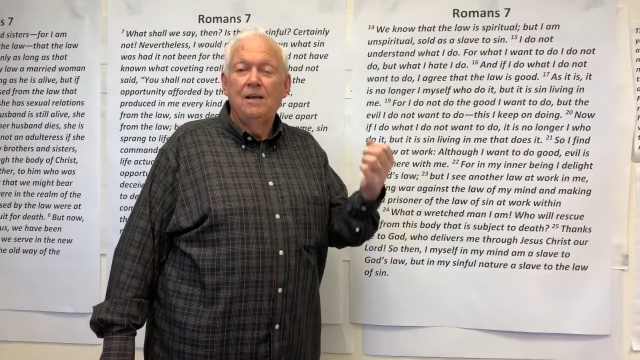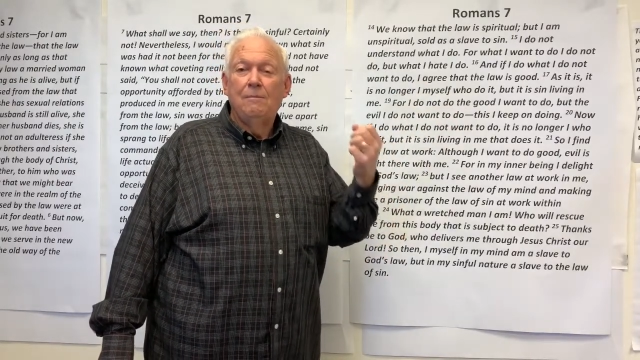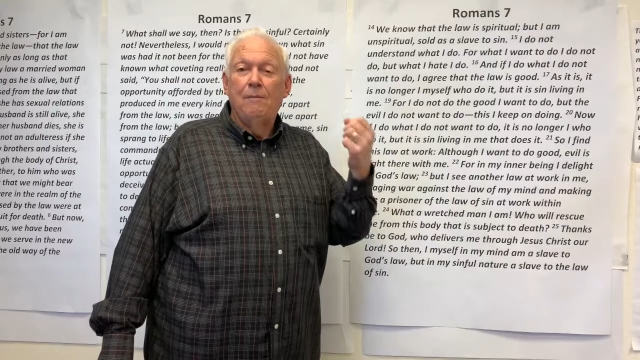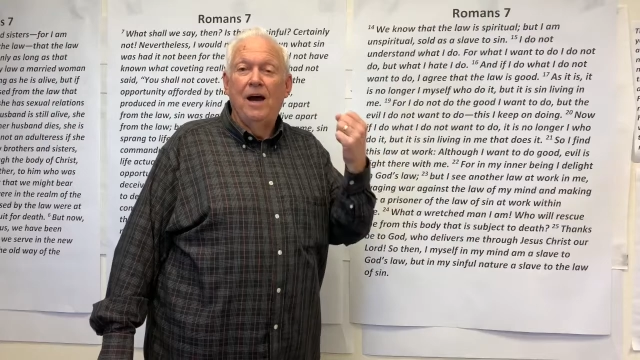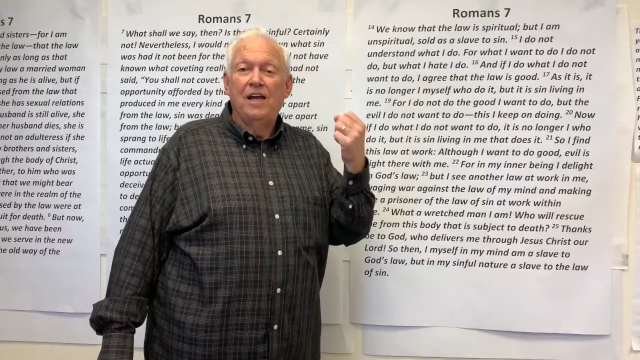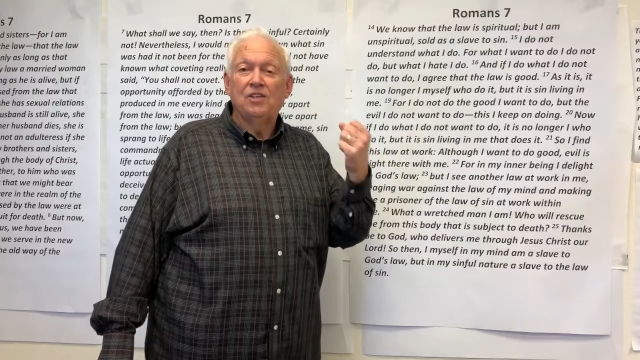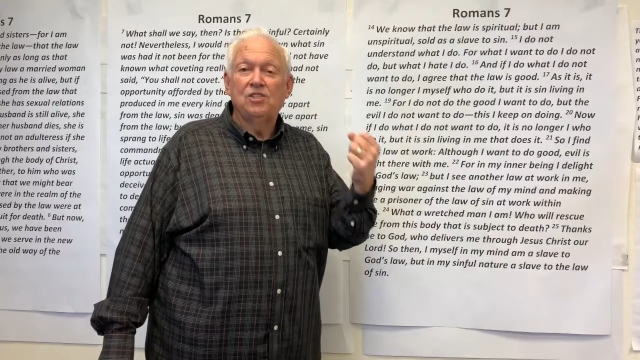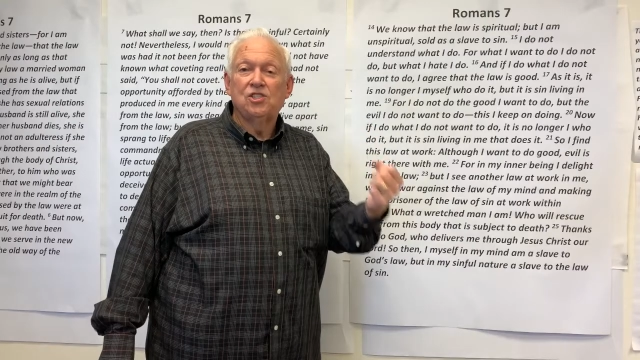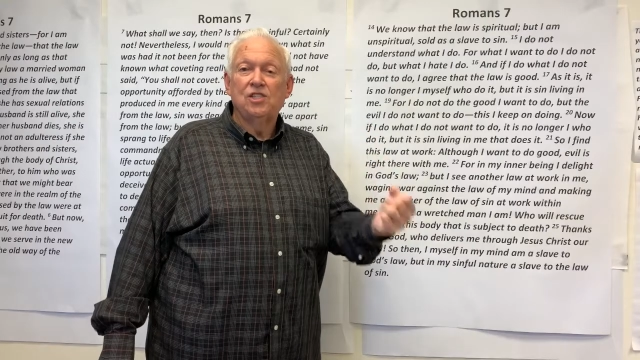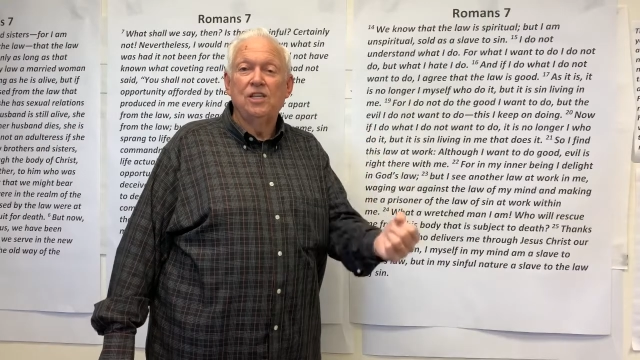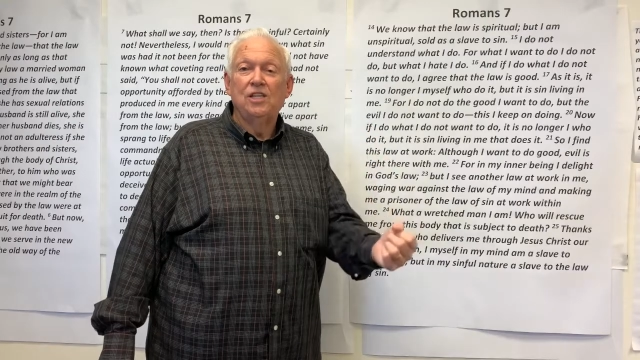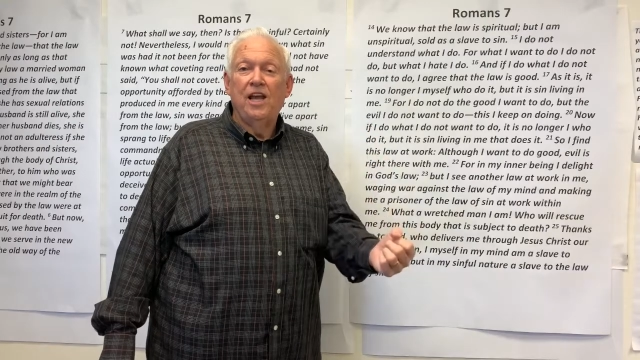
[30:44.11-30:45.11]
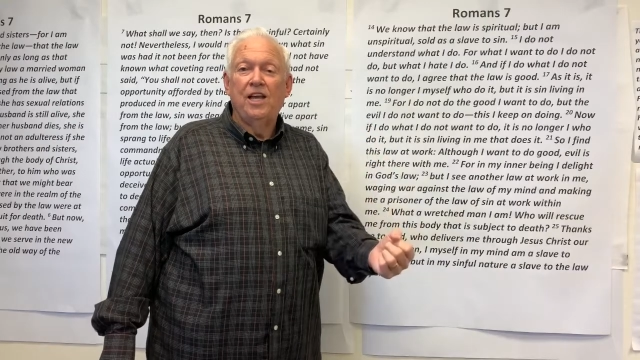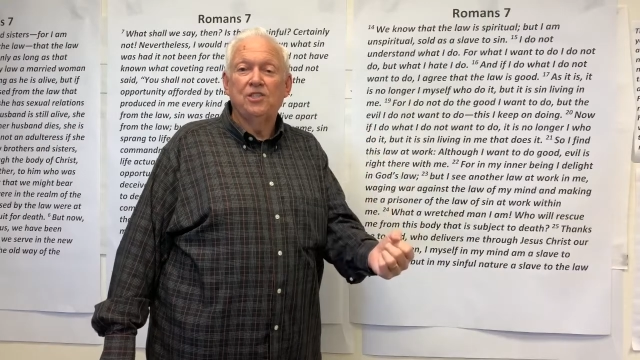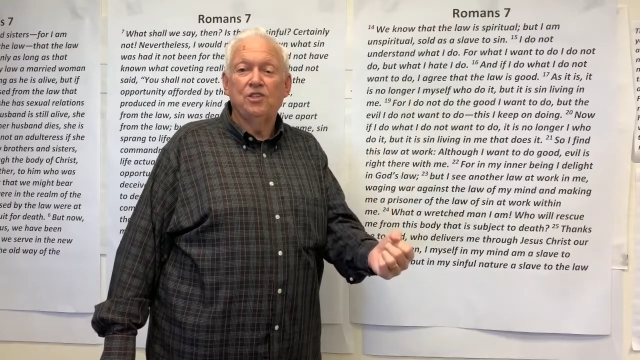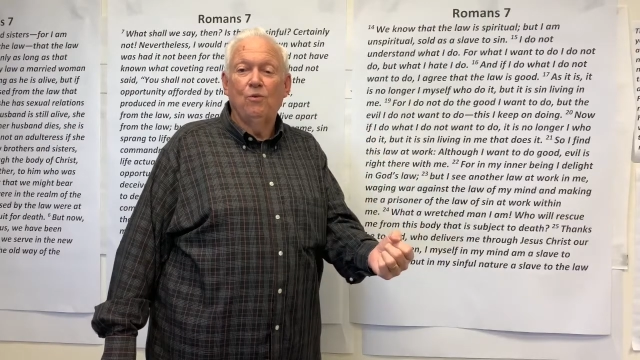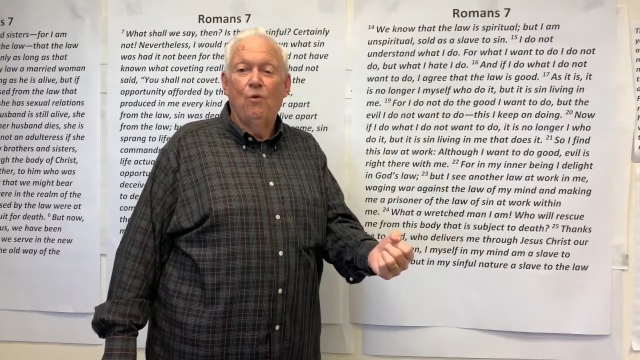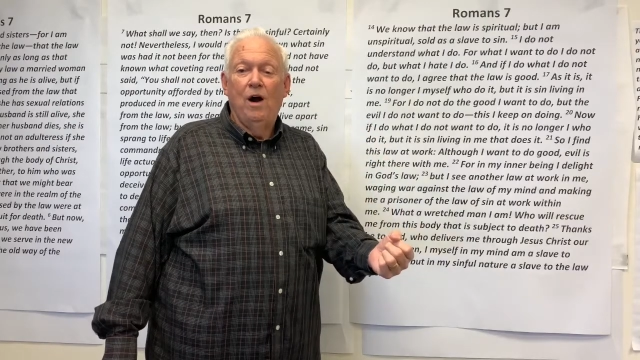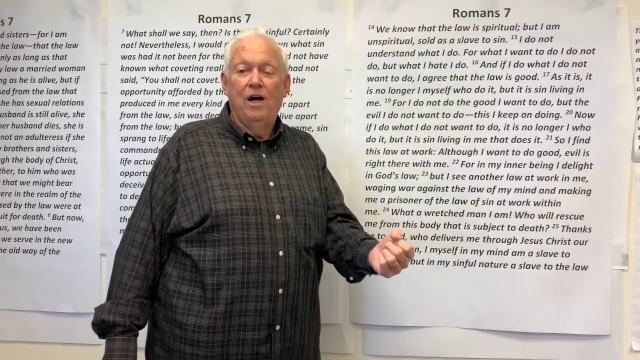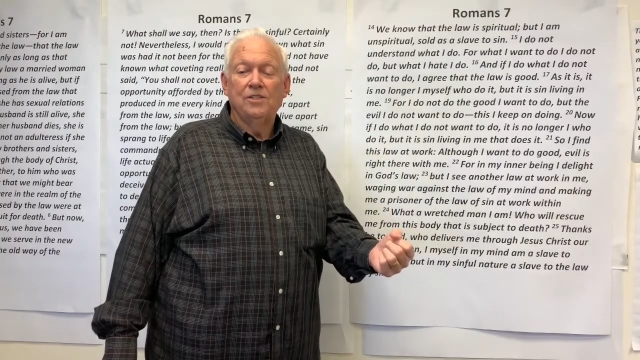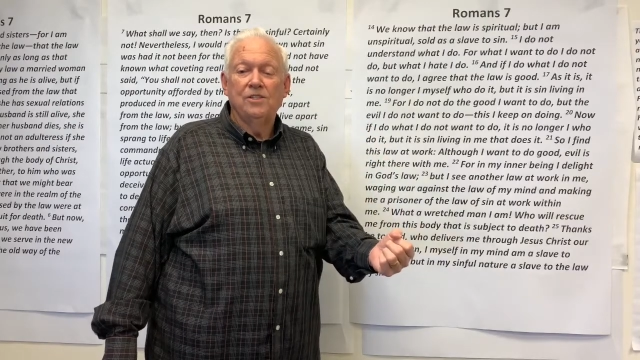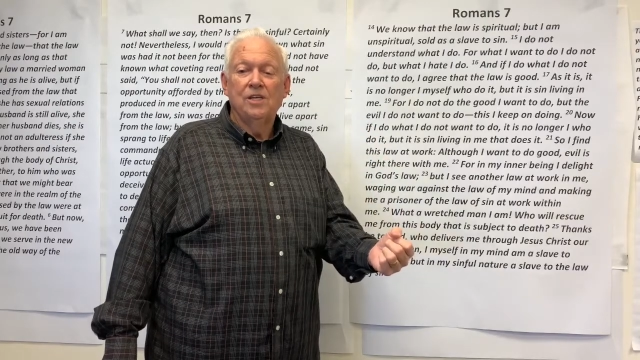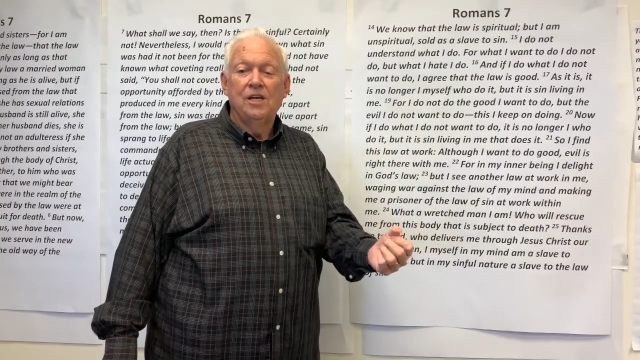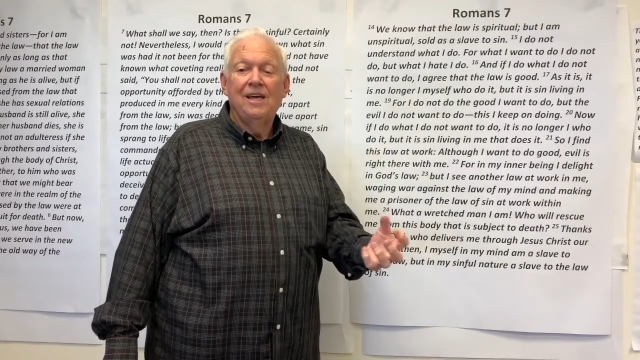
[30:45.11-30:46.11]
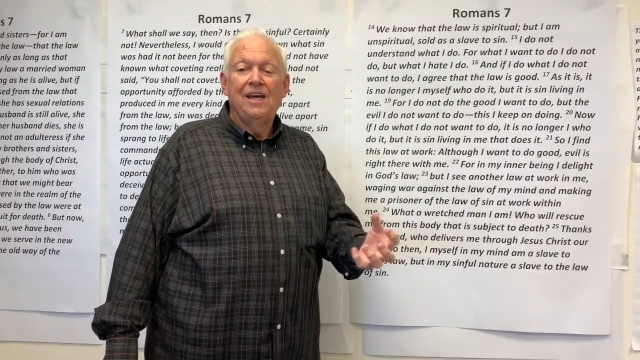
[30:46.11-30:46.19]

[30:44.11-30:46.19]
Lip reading: my sin nature wants,